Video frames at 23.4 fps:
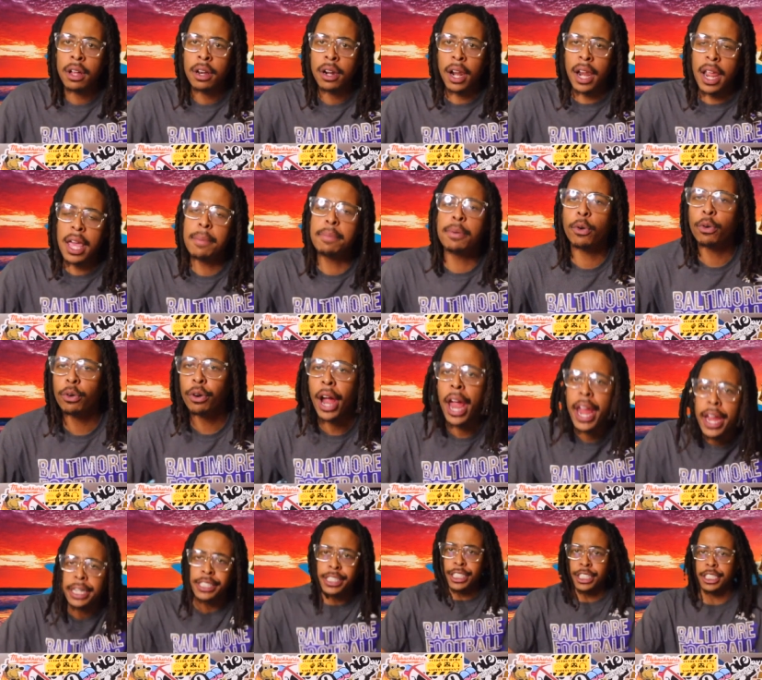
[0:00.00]

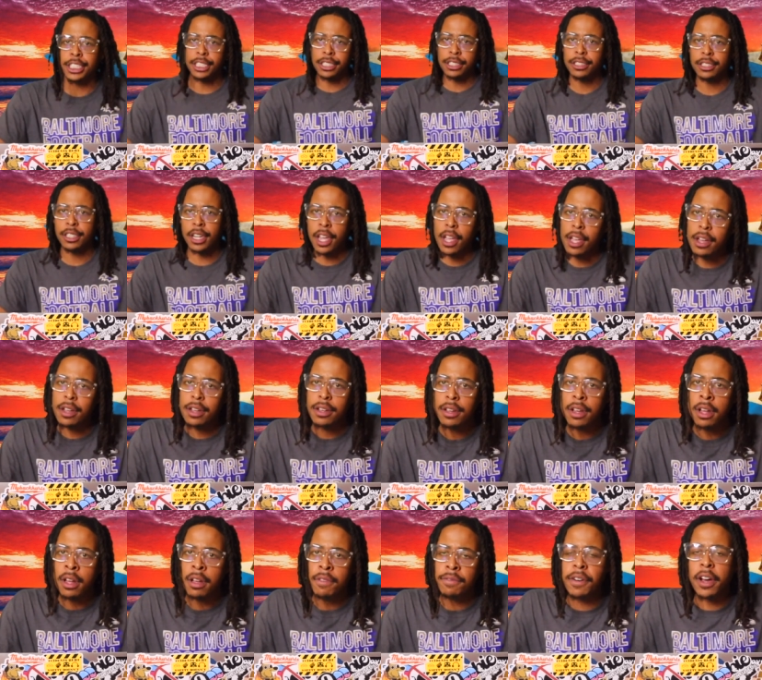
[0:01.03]
Liberation,
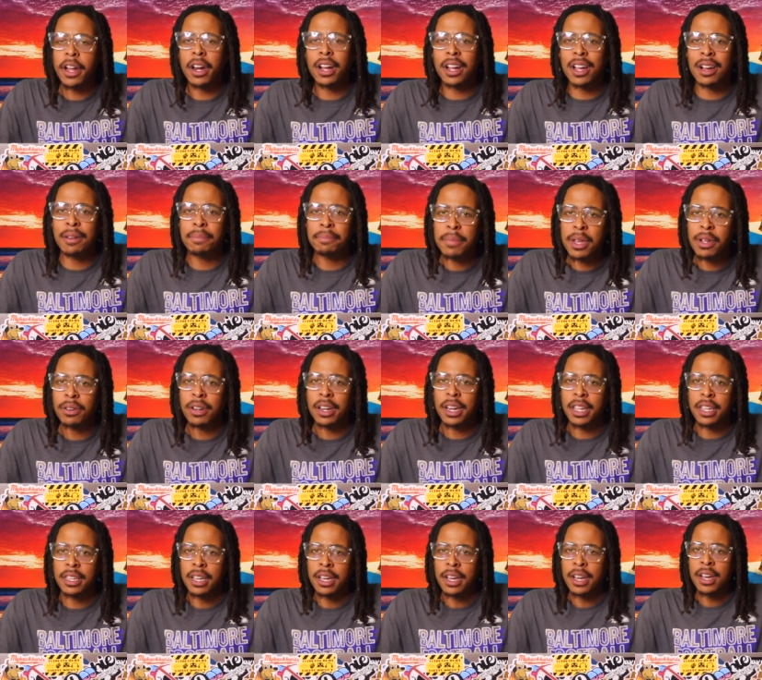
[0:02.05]
nigga. For the
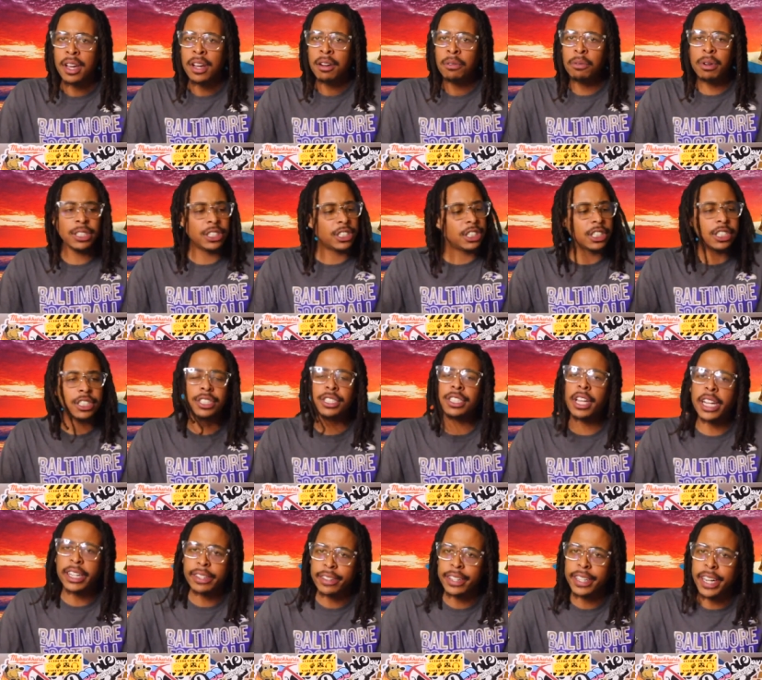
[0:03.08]
community. We should have
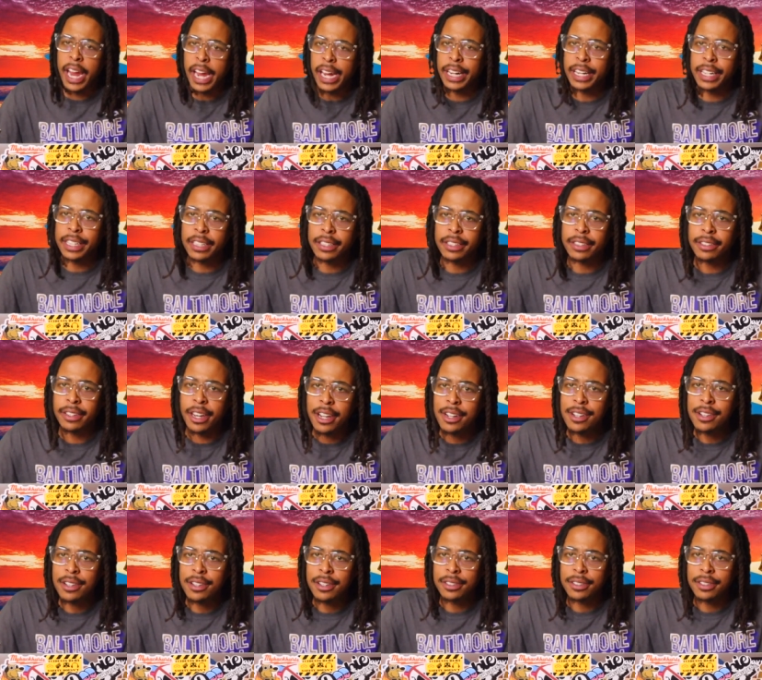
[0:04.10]
segregated
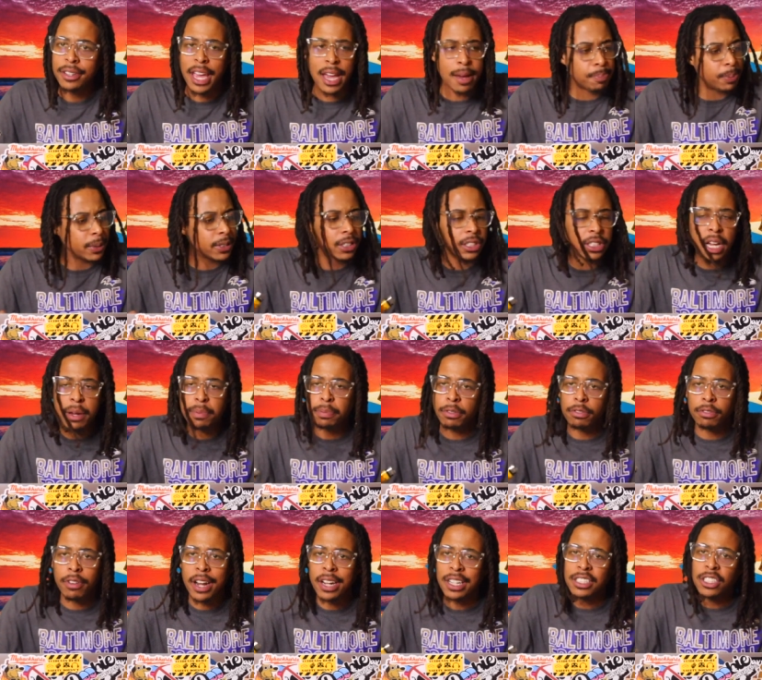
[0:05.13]
nigga. Kept us
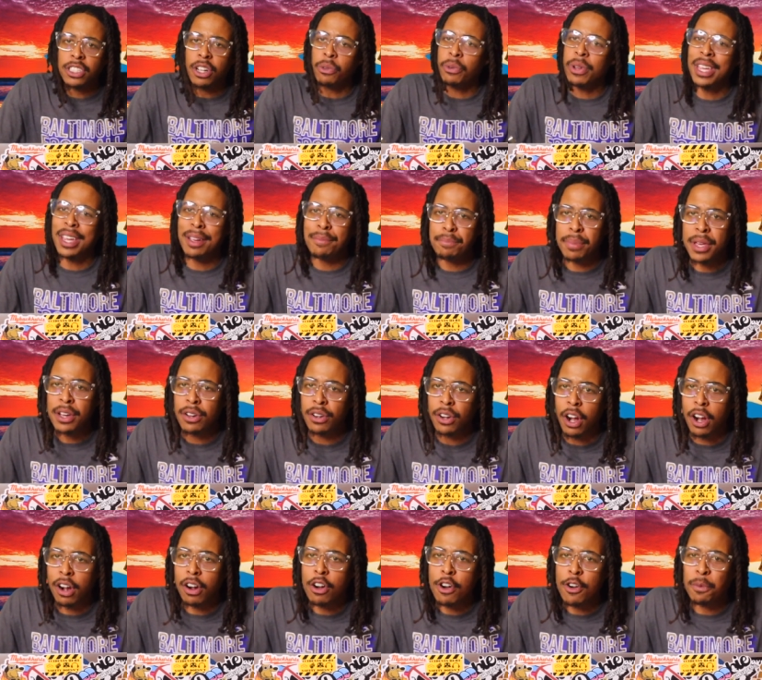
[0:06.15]
separated so we can build
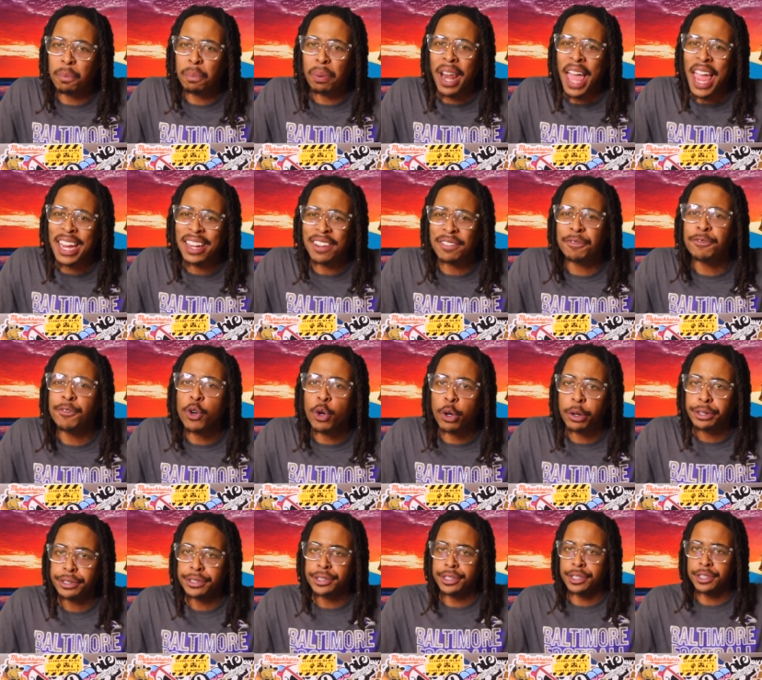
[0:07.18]
our own black
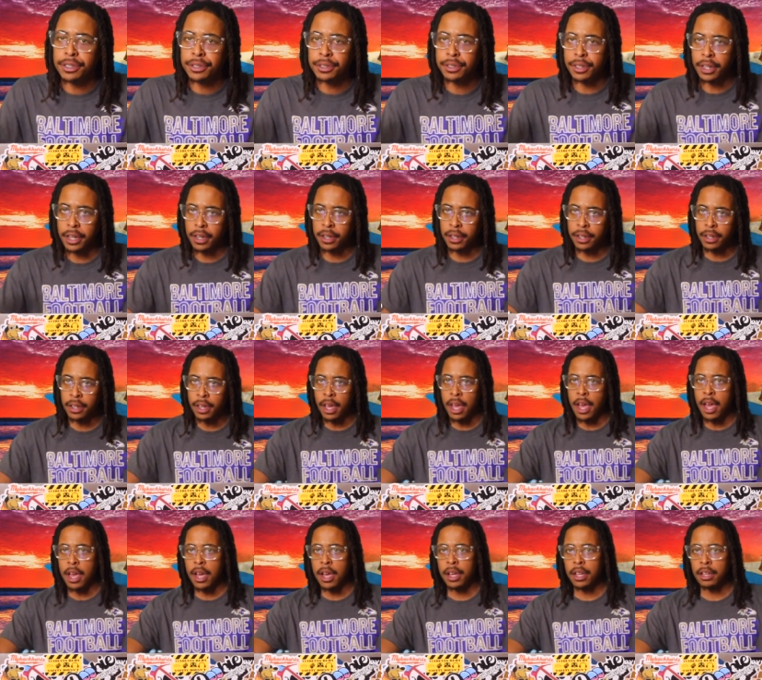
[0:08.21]
forces, nigga.
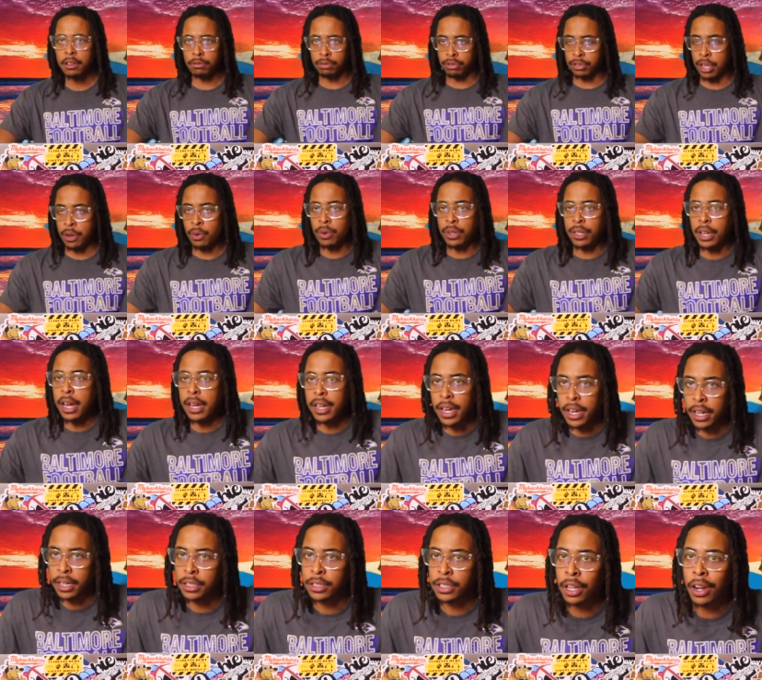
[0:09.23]
You see what they
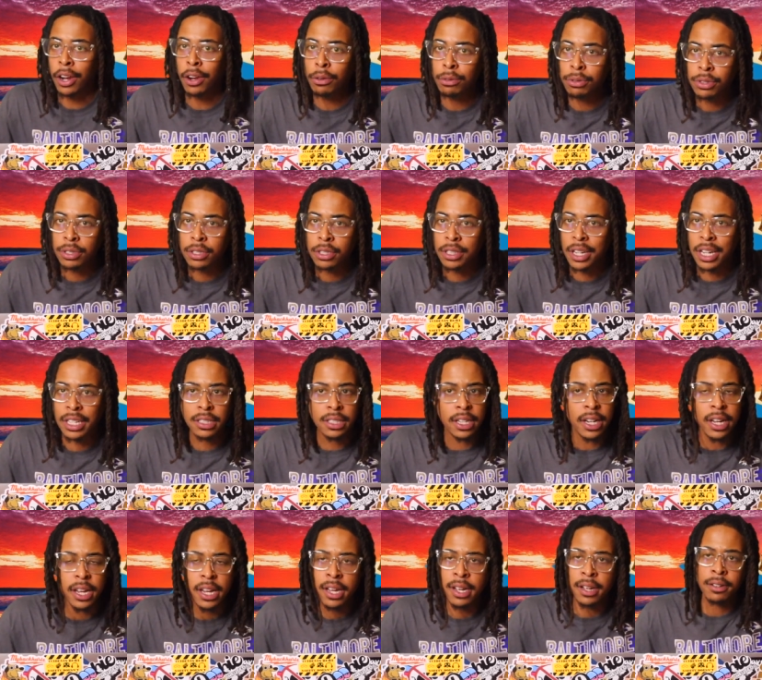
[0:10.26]
did in Tulsa? They
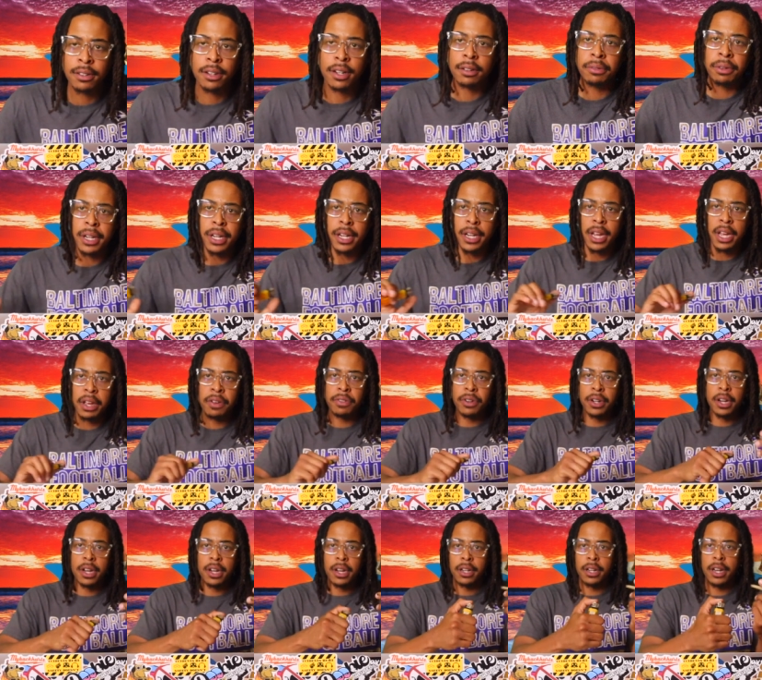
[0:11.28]
said, hell no, we ain't
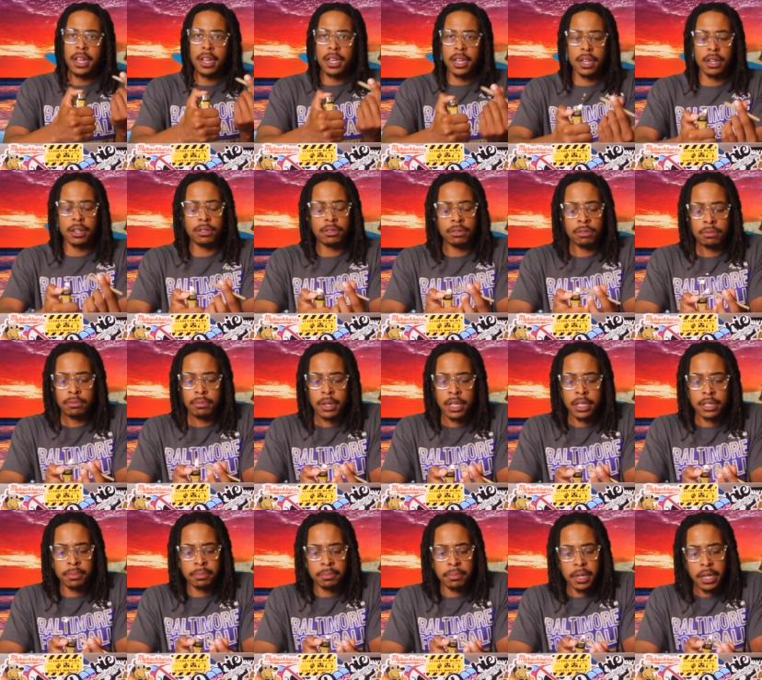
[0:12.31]
having that. They getting too
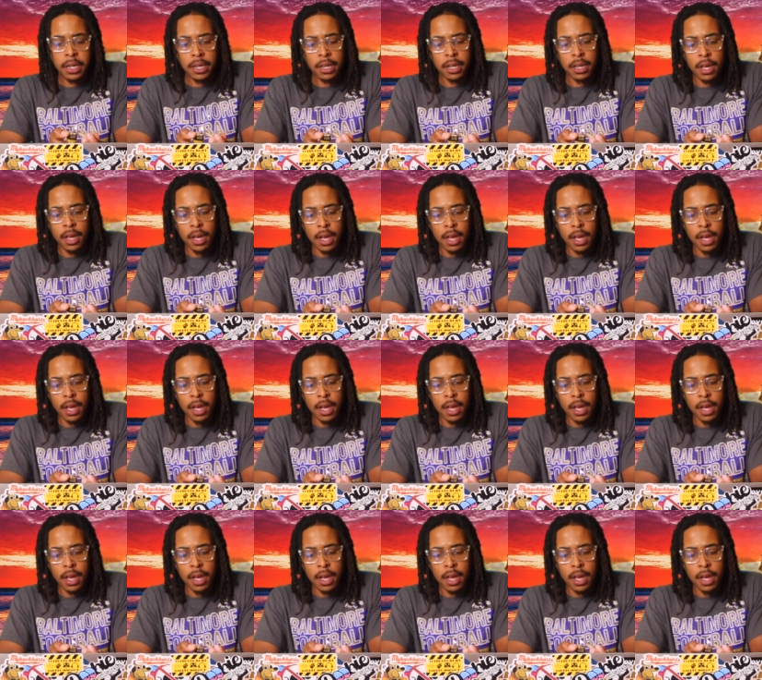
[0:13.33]
much money.